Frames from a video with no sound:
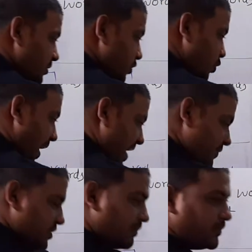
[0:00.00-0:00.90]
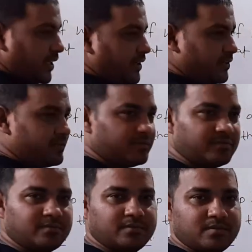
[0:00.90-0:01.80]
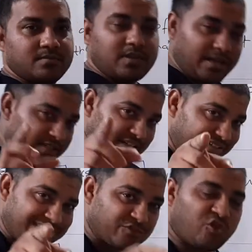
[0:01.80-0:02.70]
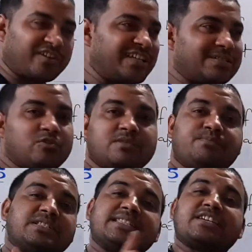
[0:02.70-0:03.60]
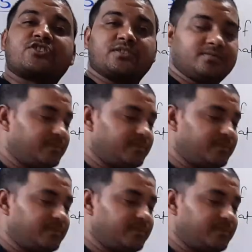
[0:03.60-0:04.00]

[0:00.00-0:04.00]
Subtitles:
to have something, it is talking about possession.